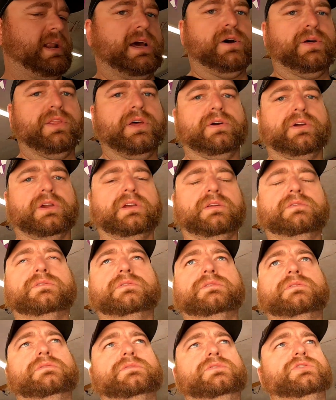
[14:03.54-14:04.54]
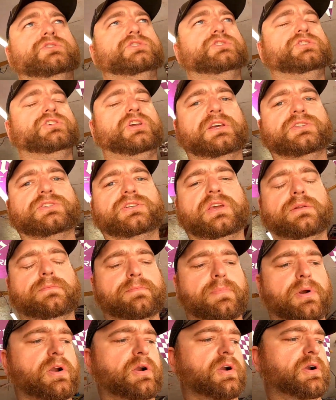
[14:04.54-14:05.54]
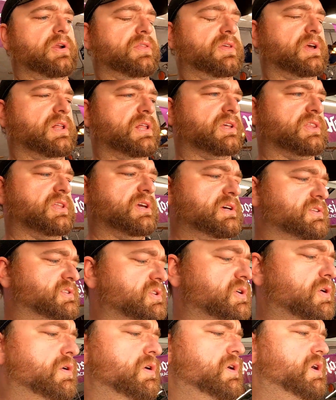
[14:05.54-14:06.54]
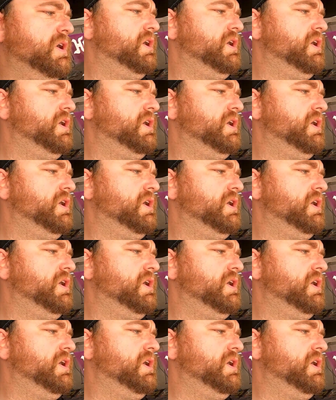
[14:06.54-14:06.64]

now without a chance of getting burned or anything like that. So